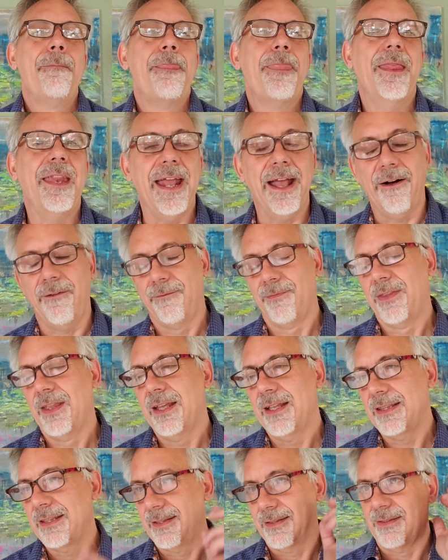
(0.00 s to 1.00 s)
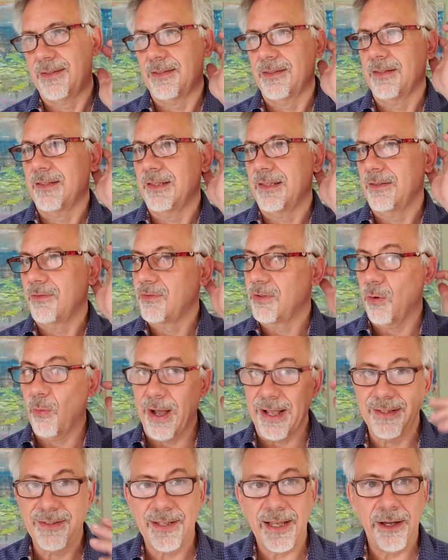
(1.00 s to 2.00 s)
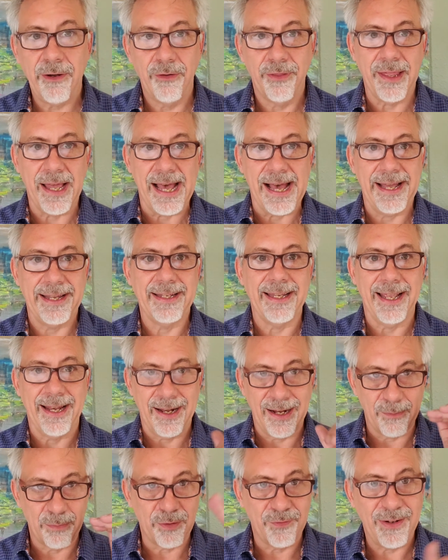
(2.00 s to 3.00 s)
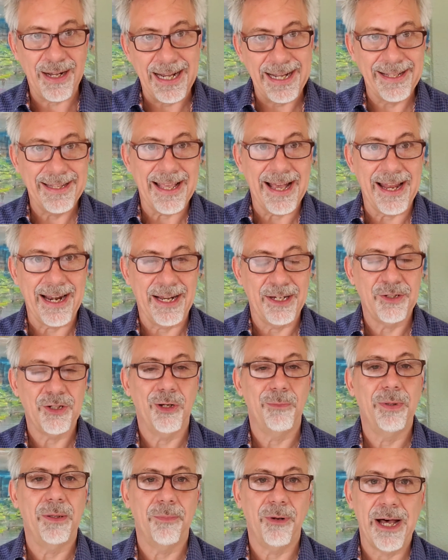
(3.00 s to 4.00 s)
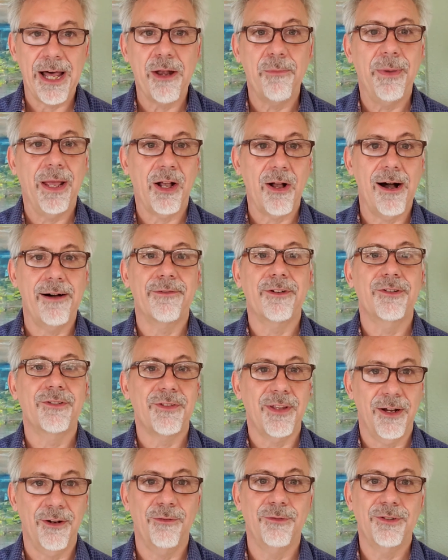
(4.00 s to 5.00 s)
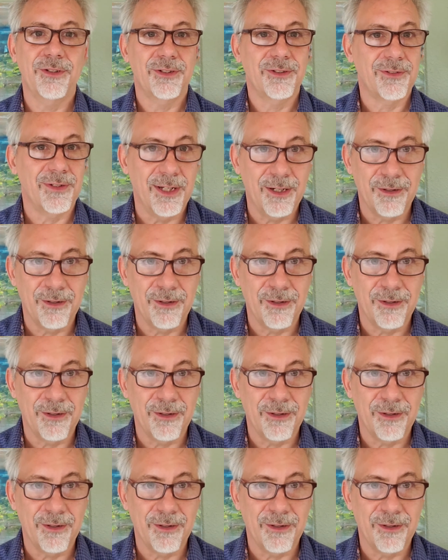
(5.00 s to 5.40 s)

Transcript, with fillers: Now, so I sell that and I provide that. I show people how to make offers that are just